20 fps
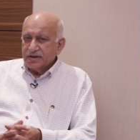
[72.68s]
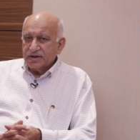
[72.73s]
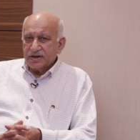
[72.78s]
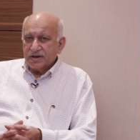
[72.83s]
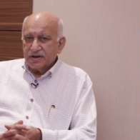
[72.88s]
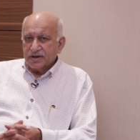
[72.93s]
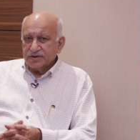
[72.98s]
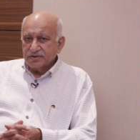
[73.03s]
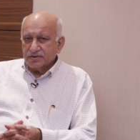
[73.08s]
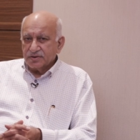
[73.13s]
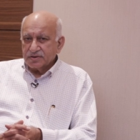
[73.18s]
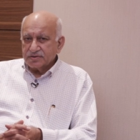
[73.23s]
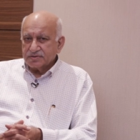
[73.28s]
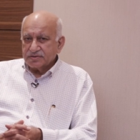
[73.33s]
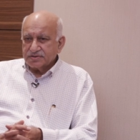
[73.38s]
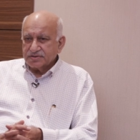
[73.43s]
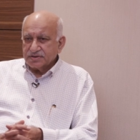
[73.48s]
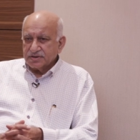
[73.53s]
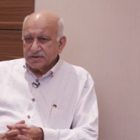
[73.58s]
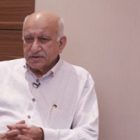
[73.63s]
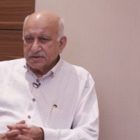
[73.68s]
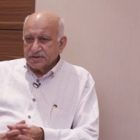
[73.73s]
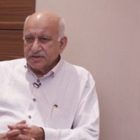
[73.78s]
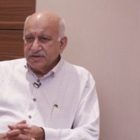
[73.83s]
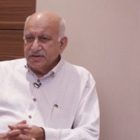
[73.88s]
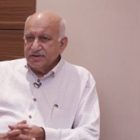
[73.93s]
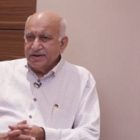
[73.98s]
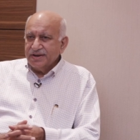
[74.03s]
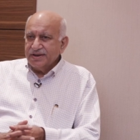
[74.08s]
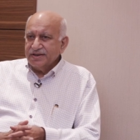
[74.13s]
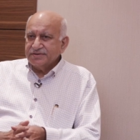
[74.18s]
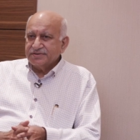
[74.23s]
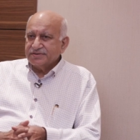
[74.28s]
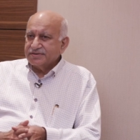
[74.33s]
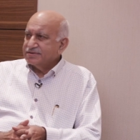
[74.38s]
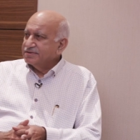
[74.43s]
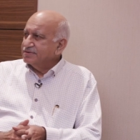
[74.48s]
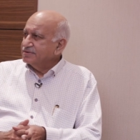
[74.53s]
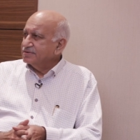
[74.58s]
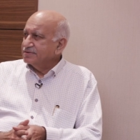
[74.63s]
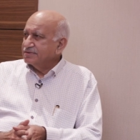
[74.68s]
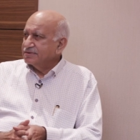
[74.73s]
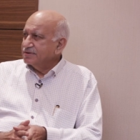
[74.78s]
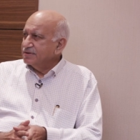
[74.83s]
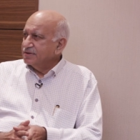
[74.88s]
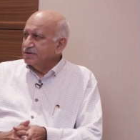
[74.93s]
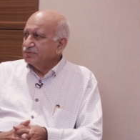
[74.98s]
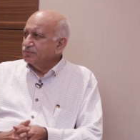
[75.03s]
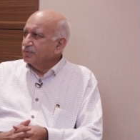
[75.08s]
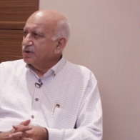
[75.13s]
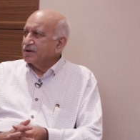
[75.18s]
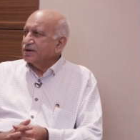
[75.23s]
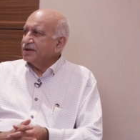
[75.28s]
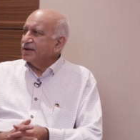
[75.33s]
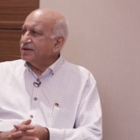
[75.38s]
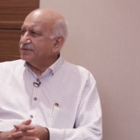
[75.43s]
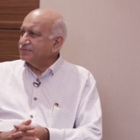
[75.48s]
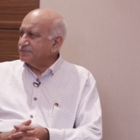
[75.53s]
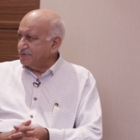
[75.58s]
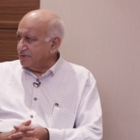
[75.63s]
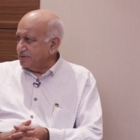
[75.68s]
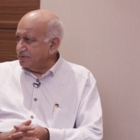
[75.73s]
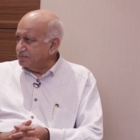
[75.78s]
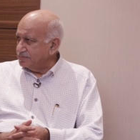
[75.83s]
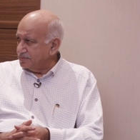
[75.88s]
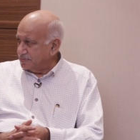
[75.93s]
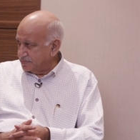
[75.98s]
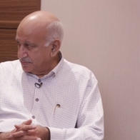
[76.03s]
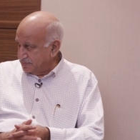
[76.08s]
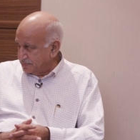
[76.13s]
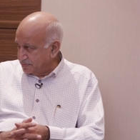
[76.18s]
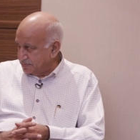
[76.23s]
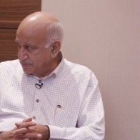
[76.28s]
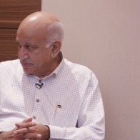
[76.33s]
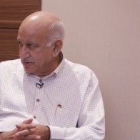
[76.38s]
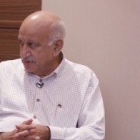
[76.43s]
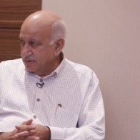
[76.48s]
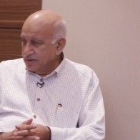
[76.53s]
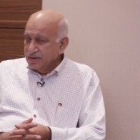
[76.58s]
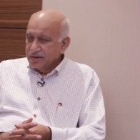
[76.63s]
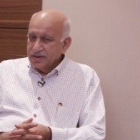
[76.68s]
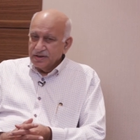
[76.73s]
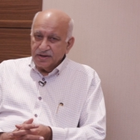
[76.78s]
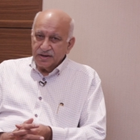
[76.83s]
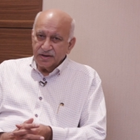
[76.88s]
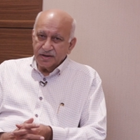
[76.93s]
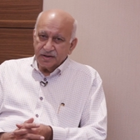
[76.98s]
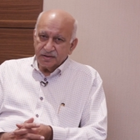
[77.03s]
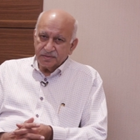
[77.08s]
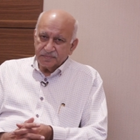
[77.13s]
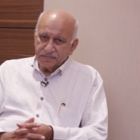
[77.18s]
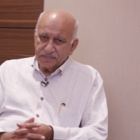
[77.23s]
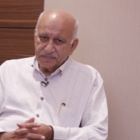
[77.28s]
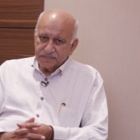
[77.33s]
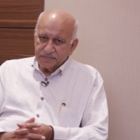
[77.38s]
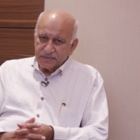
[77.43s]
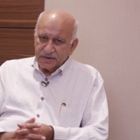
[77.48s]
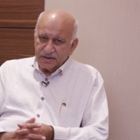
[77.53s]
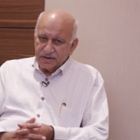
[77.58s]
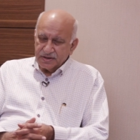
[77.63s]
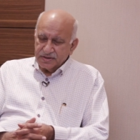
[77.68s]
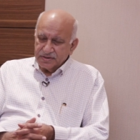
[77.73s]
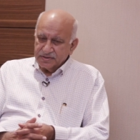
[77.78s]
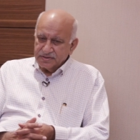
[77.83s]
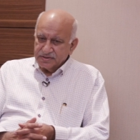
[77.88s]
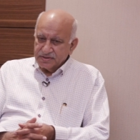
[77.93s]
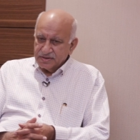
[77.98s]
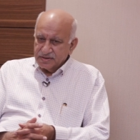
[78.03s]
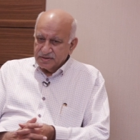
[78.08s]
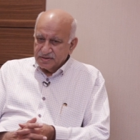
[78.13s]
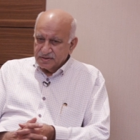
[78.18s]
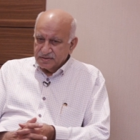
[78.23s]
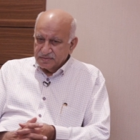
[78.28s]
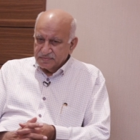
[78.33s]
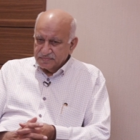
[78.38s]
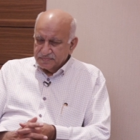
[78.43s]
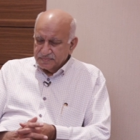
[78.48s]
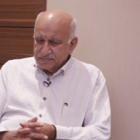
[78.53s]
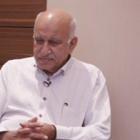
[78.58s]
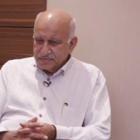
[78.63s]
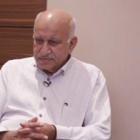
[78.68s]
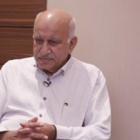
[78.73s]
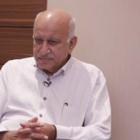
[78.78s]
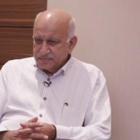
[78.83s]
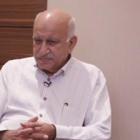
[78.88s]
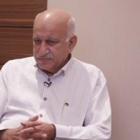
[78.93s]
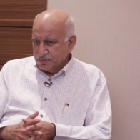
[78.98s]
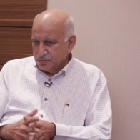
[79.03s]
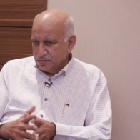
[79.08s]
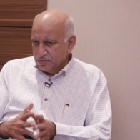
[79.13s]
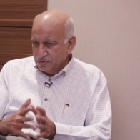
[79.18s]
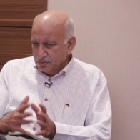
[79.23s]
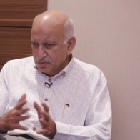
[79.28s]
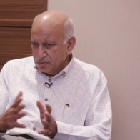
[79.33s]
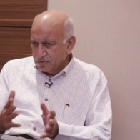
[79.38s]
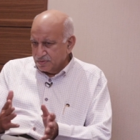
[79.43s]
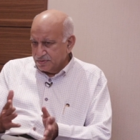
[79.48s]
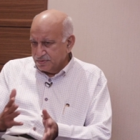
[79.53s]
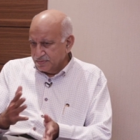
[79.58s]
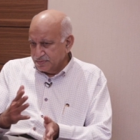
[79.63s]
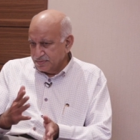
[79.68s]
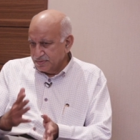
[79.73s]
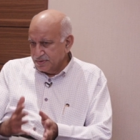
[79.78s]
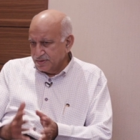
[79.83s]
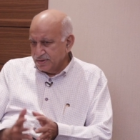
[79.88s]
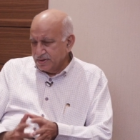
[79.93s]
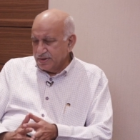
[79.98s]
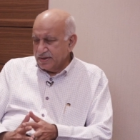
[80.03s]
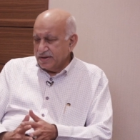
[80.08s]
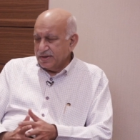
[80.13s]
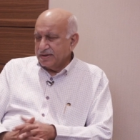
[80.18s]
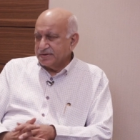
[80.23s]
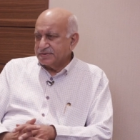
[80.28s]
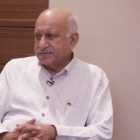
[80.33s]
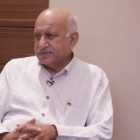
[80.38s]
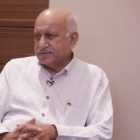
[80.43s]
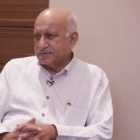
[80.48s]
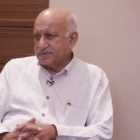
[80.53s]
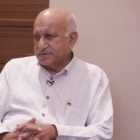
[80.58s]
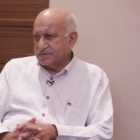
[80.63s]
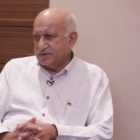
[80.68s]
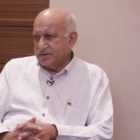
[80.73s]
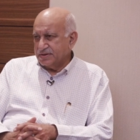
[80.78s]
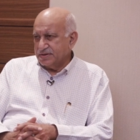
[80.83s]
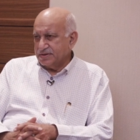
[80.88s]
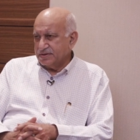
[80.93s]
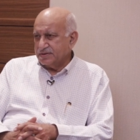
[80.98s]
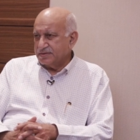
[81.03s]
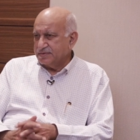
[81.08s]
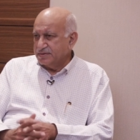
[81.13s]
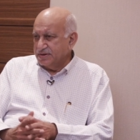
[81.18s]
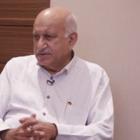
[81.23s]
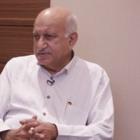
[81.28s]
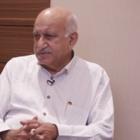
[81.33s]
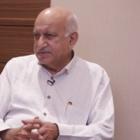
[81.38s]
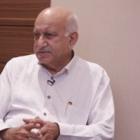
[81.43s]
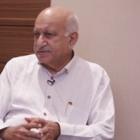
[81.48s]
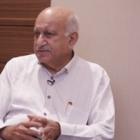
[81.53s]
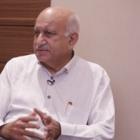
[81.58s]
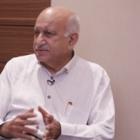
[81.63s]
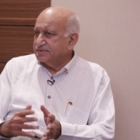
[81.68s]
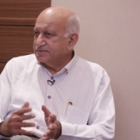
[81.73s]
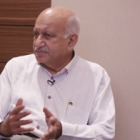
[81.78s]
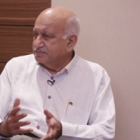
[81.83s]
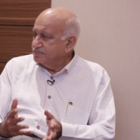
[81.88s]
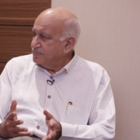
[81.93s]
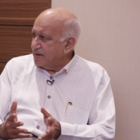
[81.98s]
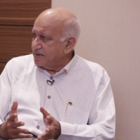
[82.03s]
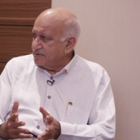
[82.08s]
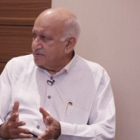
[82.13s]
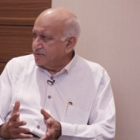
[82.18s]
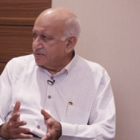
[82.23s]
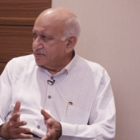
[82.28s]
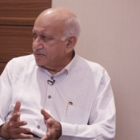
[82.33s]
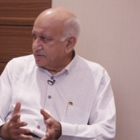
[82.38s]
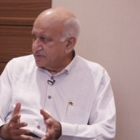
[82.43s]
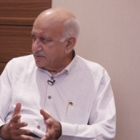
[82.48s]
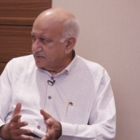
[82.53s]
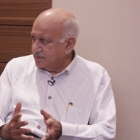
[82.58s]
are not erased in one lifetime. If you look at the reasons, manner